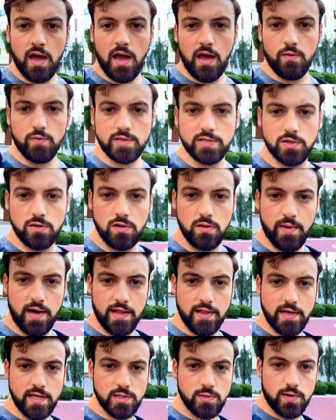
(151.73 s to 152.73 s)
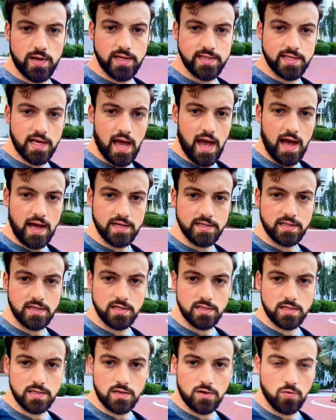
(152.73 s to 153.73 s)
And what's cool about this one is it has
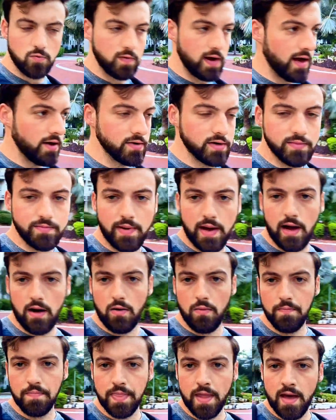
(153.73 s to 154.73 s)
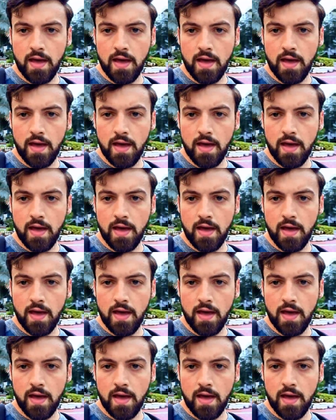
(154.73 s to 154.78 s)
this little roundabout